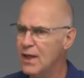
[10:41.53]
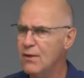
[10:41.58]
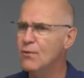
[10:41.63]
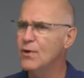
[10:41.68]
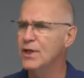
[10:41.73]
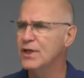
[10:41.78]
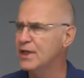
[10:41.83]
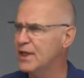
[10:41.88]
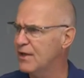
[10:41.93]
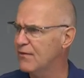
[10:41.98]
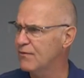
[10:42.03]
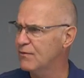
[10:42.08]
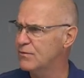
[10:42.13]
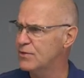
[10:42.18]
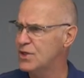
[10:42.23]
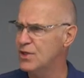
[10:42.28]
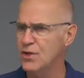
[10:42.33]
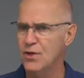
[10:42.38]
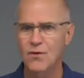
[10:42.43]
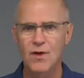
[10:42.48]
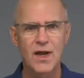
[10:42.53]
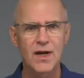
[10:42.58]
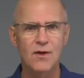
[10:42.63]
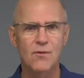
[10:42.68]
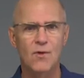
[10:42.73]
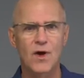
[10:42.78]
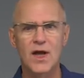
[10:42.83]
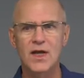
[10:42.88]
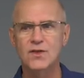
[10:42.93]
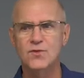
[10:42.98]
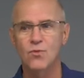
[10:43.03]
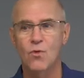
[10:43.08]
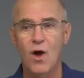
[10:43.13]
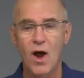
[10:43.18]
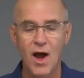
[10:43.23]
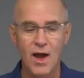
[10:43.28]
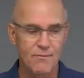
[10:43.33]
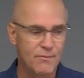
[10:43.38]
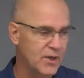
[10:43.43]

He wouldn't give them to you anyways. Why?